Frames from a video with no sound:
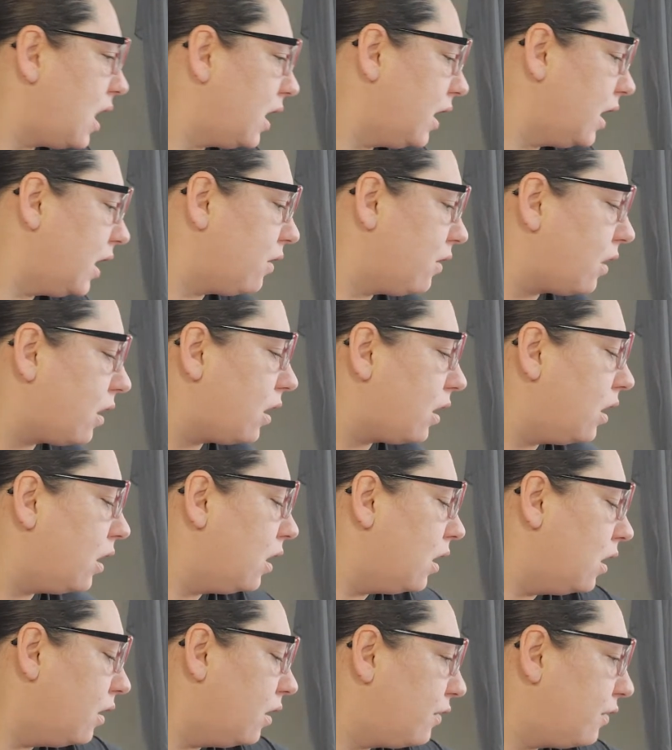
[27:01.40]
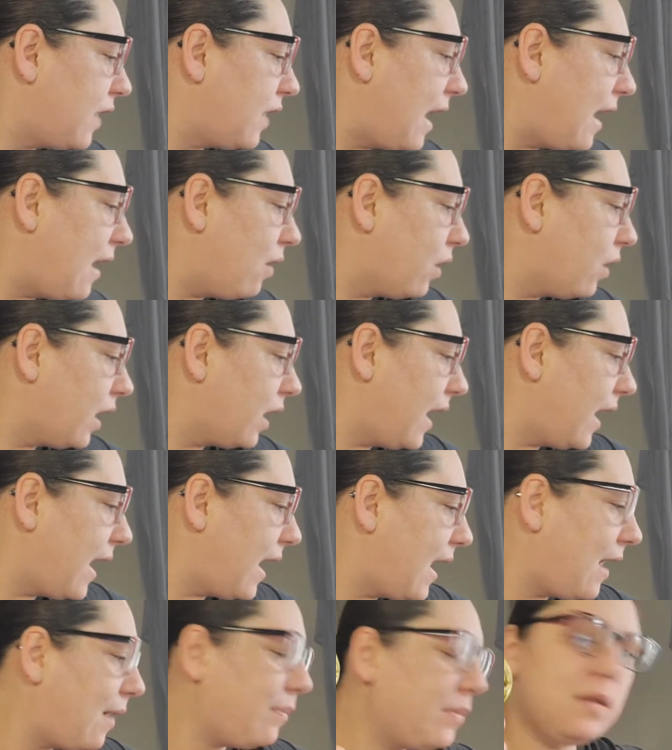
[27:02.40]
it or flower
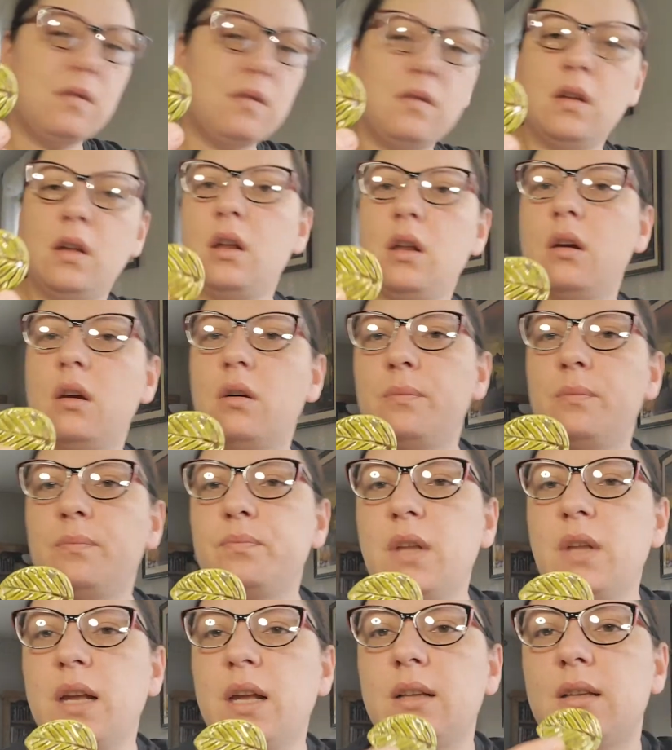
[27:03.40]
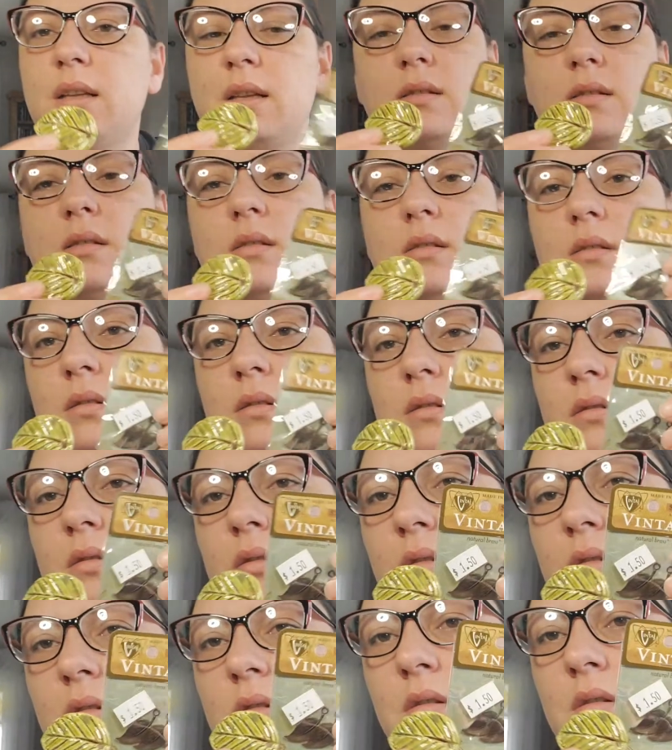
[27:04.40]
caps, you know, like this,
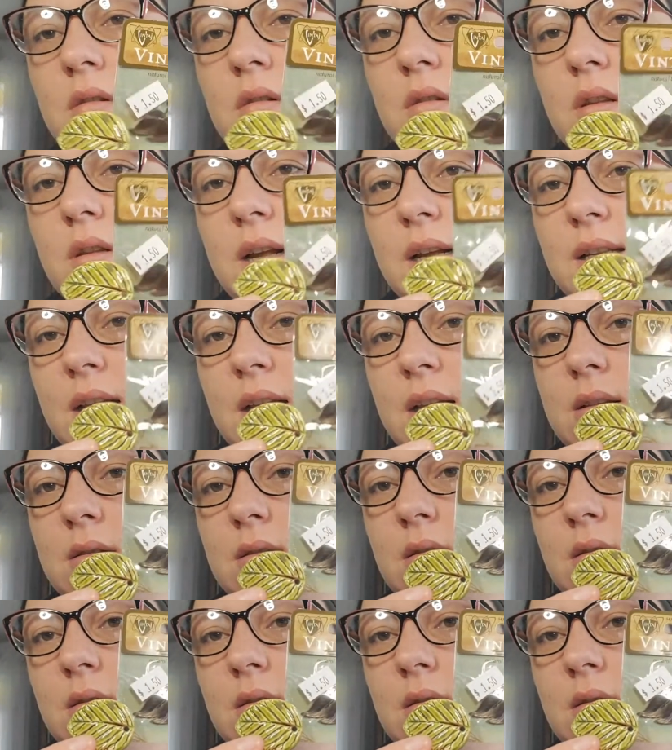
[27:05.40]
like these.